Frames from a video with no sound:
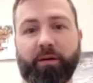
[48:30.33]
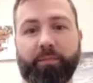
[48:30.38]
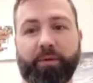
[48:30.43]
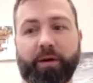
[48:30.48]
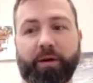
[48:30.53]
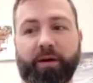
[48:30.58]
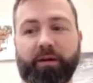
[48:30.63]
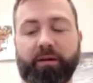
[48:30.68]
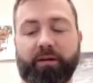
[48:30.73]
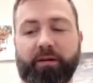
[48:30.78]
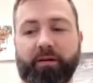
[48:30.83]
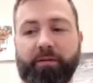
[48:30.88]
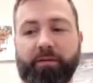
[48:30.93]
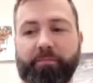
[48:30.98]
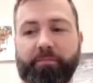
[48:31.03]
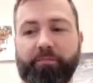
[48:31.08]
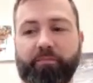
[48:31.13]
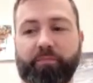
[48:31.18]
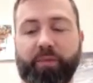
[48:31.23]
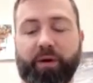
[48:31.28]
But
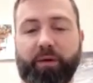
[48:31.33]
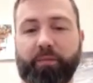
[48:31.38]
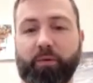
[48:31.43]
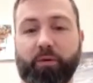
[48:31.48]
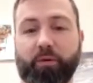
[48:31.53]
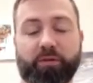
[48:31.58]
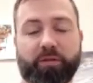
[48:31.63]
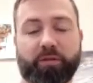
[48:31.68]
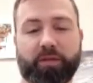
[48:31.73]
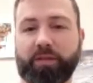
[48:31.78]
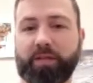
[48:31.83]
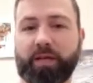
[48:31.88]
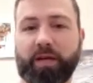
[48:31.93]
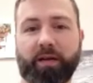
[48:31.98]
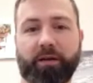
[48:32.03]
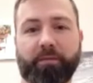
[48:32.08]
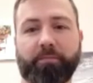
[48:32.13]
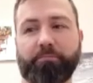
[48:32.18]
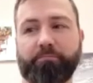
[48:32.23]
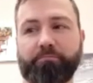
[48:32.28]
but most of the
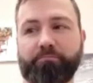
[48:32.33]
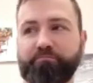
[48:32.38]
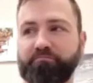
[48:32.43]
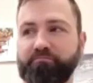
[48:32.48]
time,